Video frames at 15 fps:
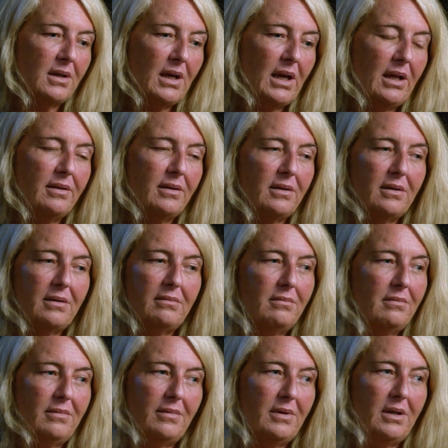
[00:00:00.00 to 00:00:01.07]
and the
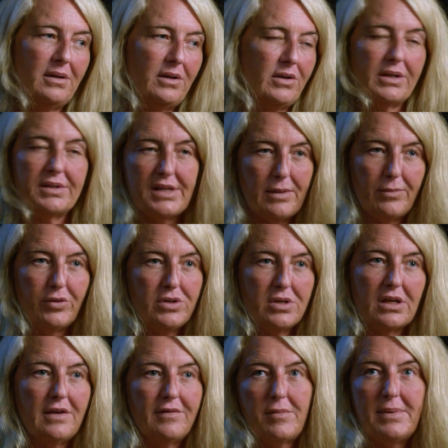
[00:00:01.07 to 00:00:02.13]
example you
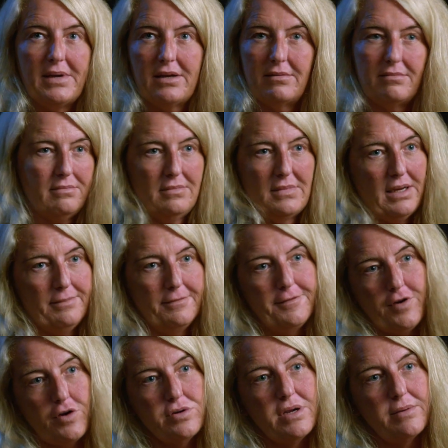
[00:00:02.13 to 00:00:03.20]
give about um,
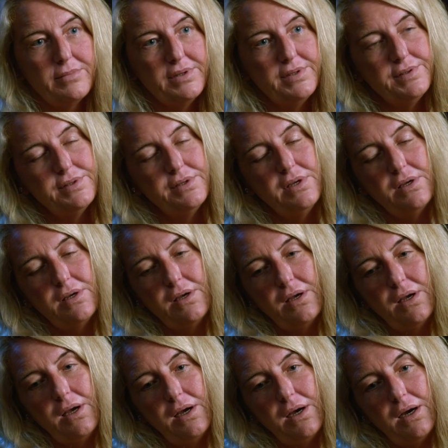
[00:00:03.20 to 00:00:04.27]
phone numbers.
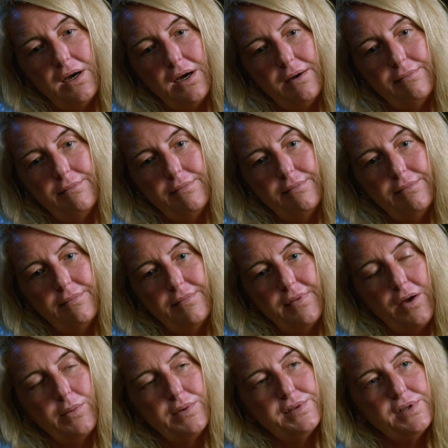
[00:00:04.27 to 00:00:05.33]
Um,
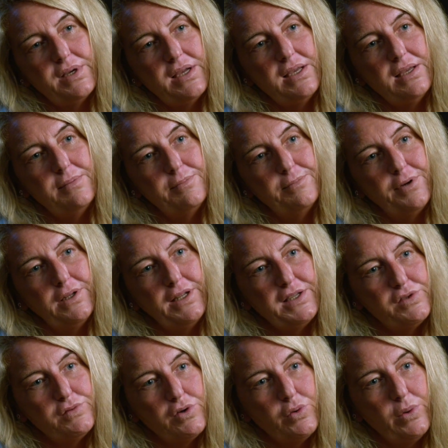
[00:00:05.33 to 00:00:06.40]
that was a
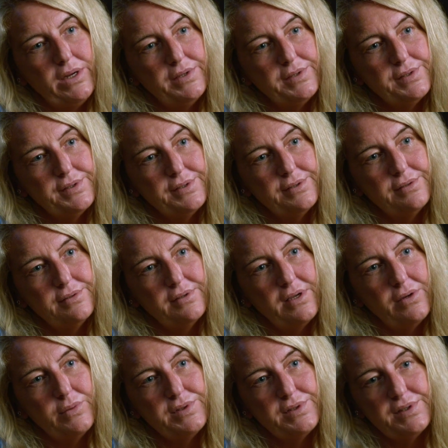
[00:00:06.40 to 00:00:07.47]
police request.
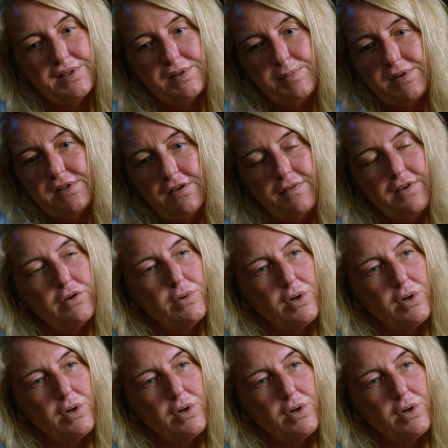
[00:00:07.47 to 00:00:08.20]
That was a specific